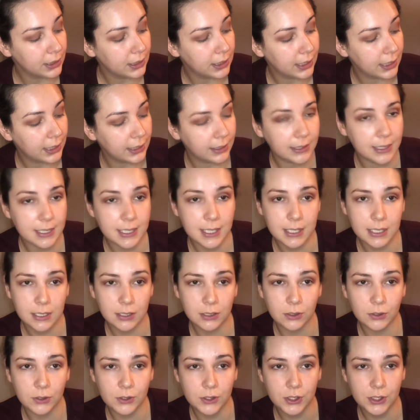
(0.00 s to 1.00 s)
and this
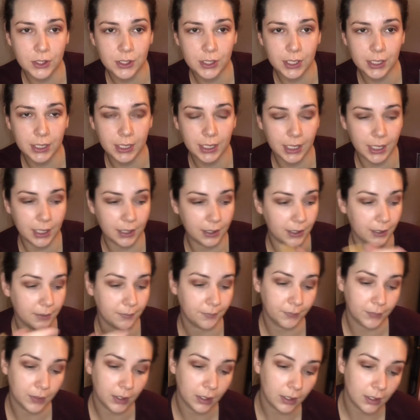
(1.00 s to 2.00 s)
closer to the inner.
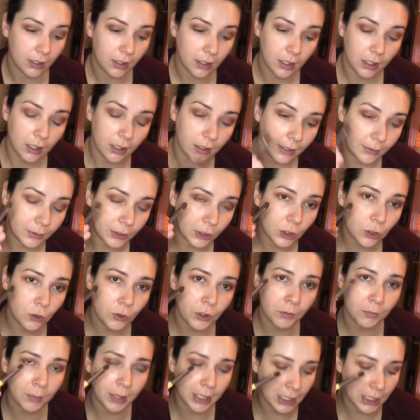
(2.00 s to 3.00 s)
I'm gonna go in with my